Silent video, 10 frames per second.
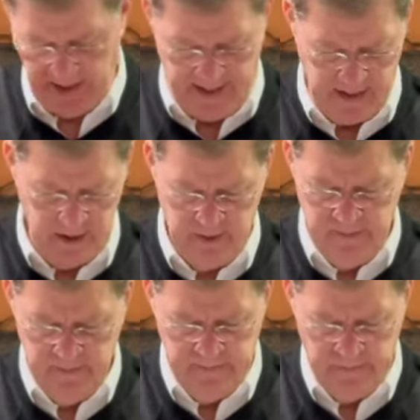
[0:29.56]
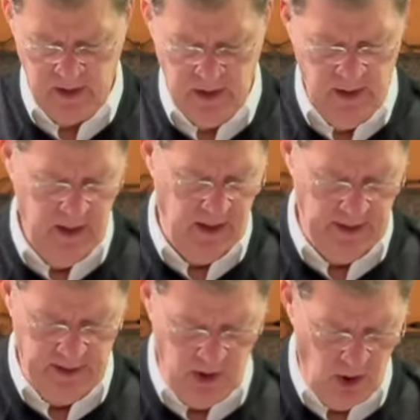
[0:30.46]
land.
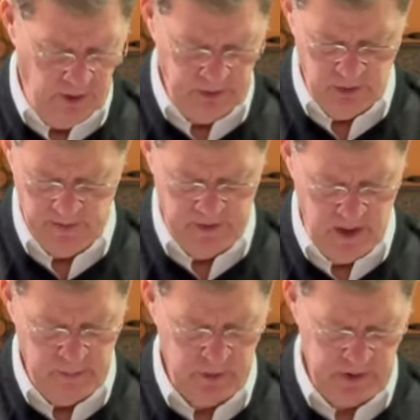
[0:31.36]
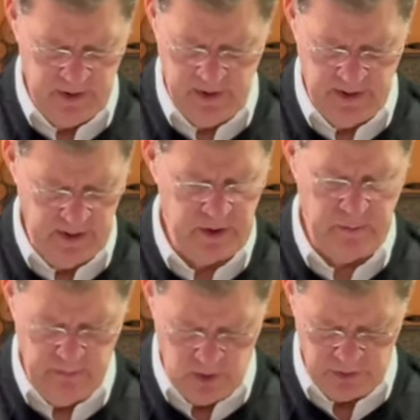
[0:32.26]
The author of Numbers is
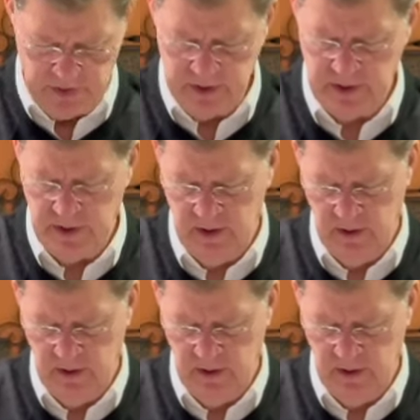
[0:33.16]
Moses.